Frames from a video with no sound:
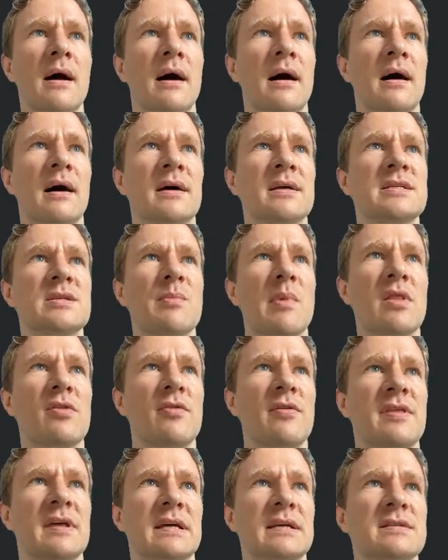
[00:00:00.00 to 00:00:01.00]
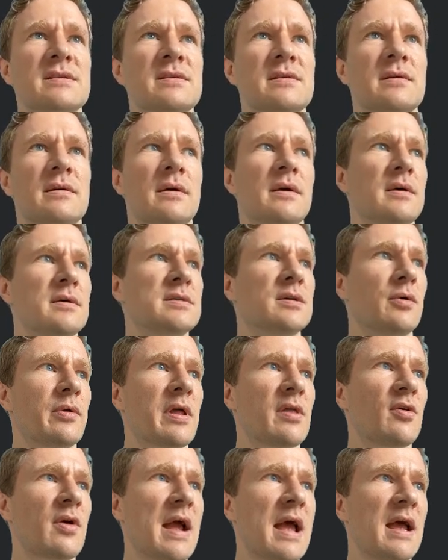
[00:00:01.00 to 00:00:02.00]
uh, some other things so
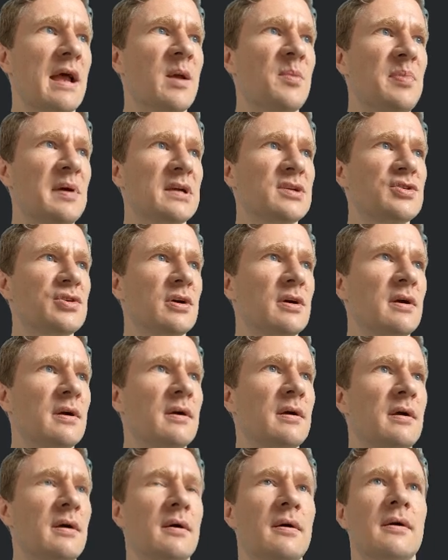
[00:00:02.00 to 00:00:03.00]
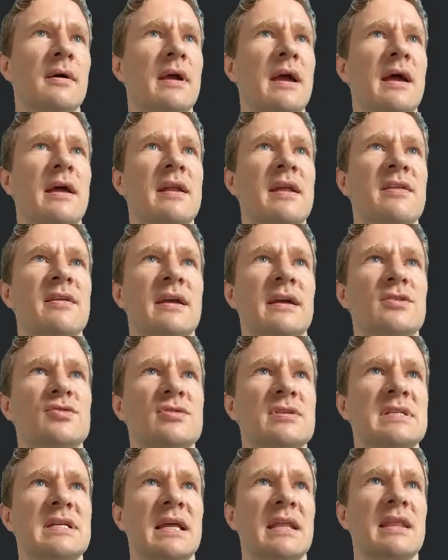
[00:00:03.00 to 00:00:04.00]
another egg picture okay nothing
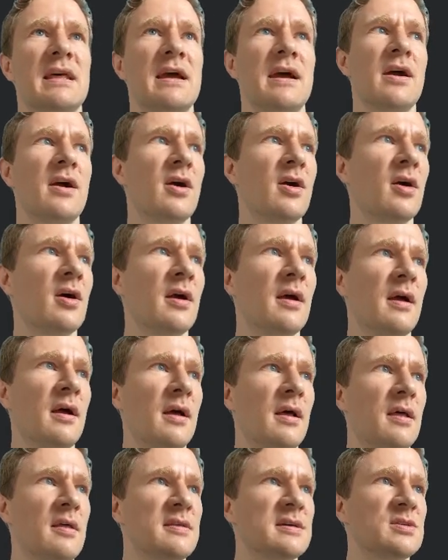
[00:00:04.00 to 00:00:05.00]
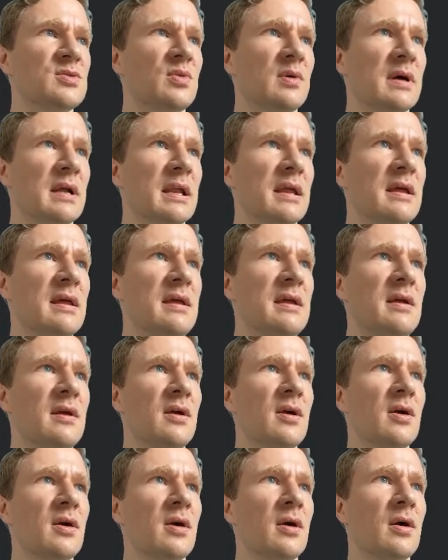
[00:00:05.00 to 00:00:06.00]
interesting there this one
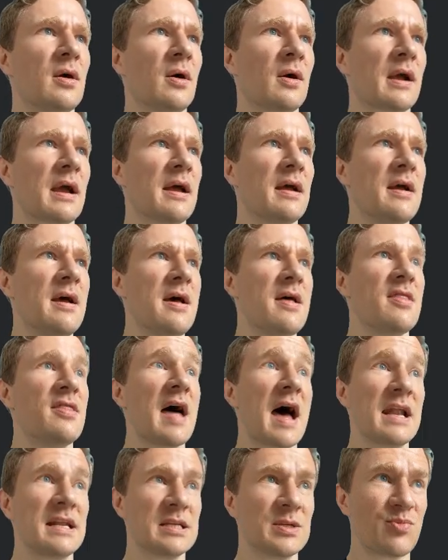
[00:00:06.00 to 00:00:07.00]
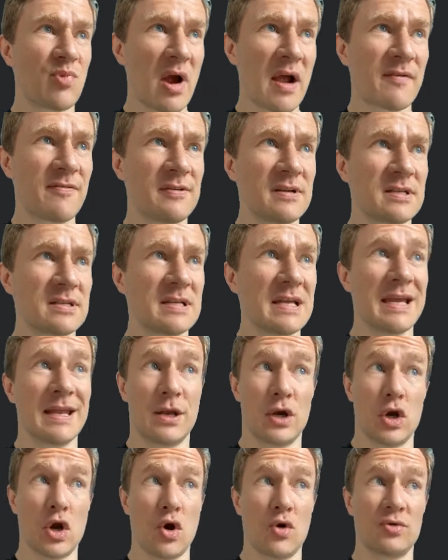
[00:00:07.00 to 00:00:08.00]
here, okay, that is breakfast. It
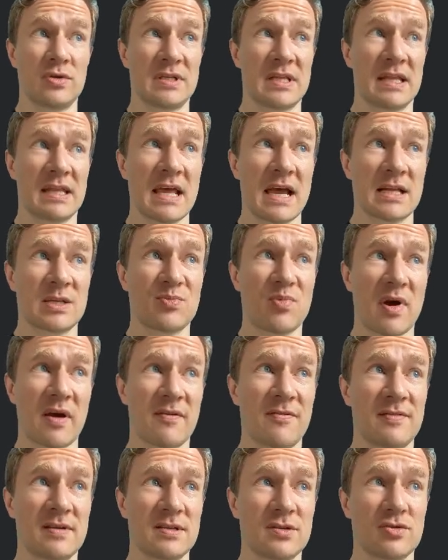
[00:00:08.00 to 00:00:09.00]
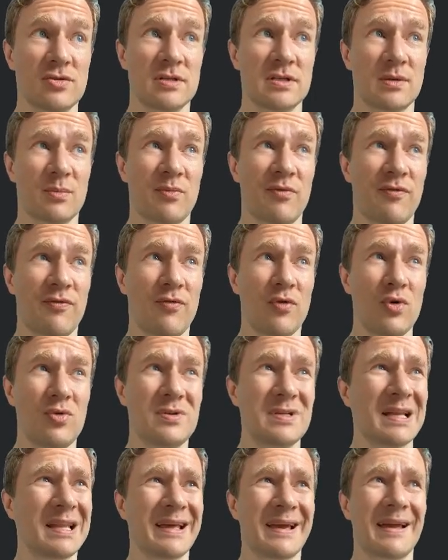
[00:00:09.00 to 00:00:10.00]
knows that that's breakfast. There's some
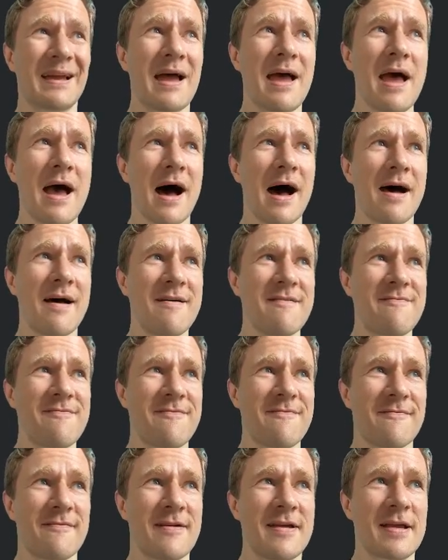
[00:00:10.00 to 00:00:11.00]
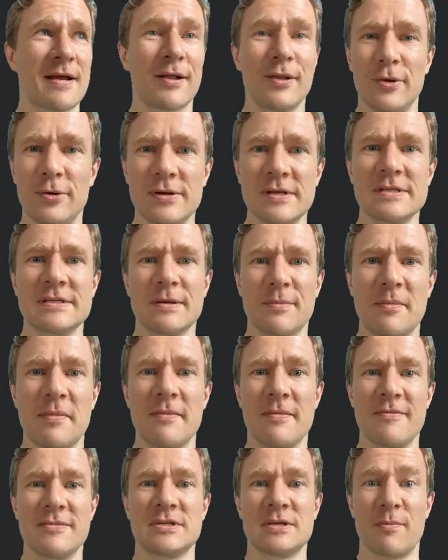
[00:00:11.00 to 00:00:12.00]
fruit. Like I've included some
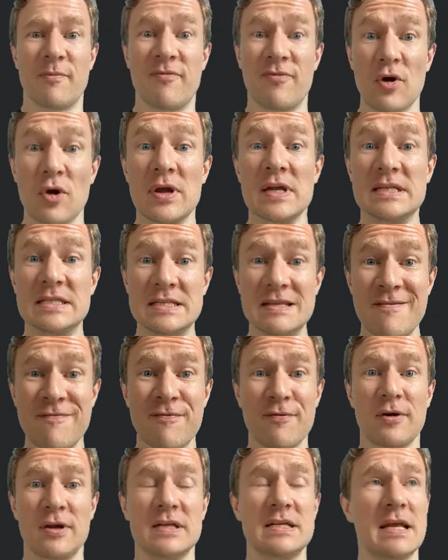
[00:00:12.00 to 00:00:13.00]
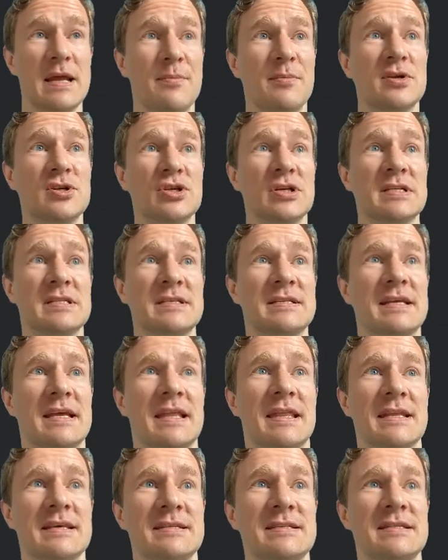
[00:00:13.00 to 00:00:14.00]
some very different images
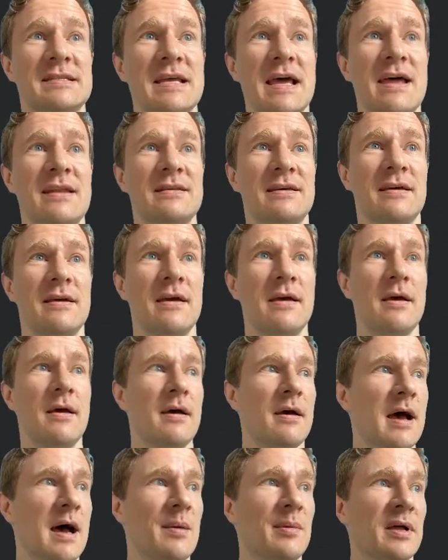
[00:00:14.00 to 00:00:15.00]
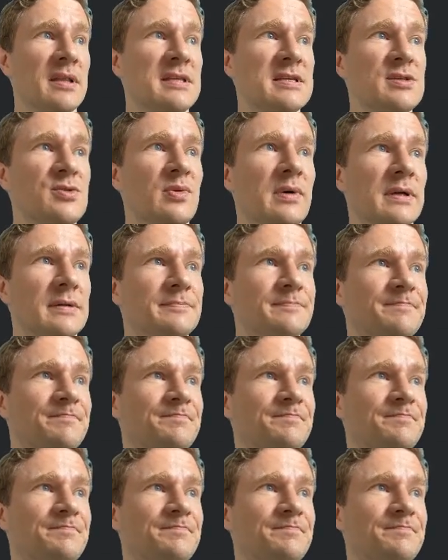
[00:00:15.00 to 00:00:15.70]
in this set. How about this one?